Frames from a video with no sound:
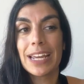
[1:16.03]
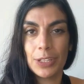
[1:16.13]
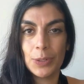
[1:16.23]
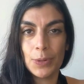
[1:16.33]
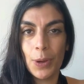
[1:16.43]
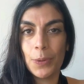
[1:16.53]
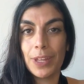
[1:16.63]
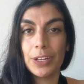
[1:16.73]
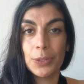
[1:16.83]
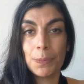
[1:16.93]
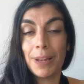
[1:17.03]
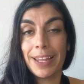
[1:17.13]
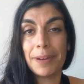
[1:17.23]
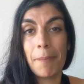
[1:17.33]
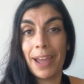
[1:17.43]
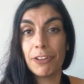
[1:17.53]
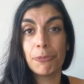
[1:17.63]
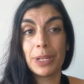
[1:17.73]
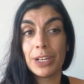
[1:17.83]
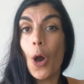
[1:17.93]
You know that your plate might have
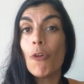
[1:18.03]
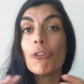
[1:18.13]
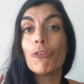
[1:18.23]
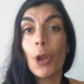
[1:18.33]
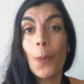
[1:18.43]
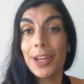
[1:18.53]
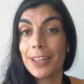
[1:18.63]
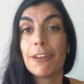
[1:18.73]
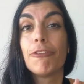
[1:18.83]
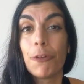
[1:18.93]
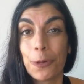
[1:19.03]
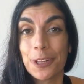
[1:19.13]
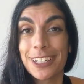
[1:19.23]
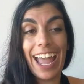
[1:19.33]
been overflowingly full